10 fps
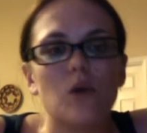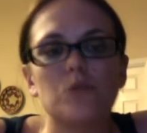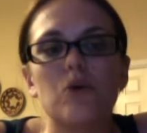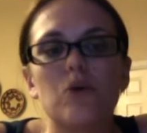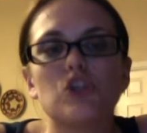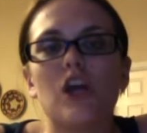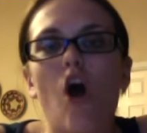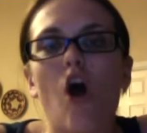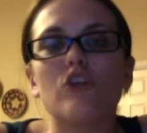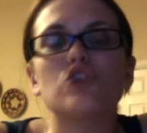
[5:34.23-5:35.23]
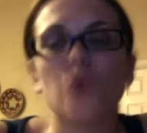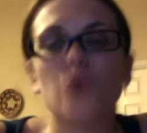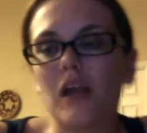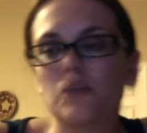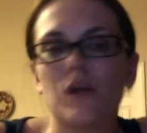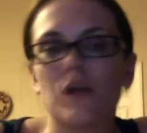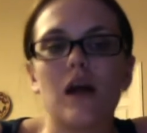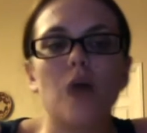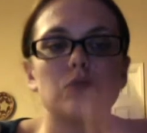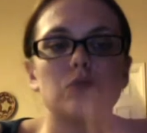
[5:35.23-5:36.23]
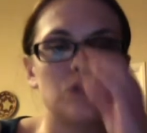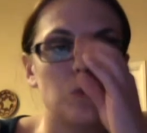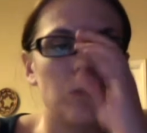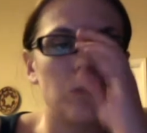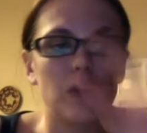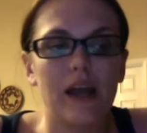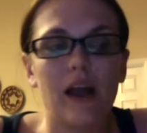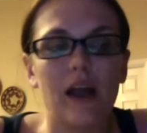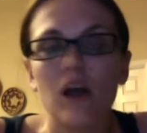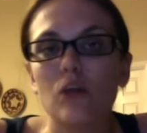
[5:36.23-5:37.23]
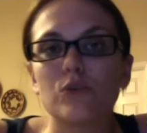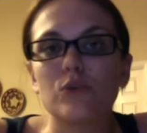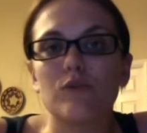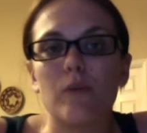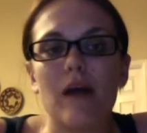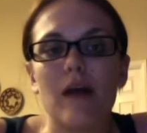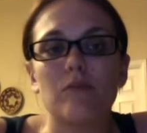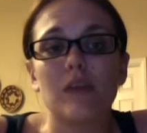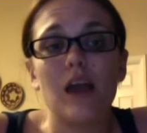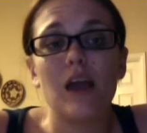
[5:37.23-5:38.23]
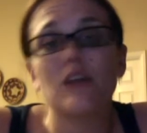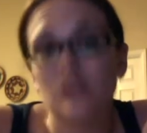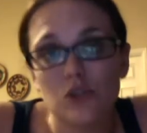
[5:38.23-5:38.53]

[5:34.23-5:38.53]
is pushing all the strings when it comes to bringing Lucifer back from the cage,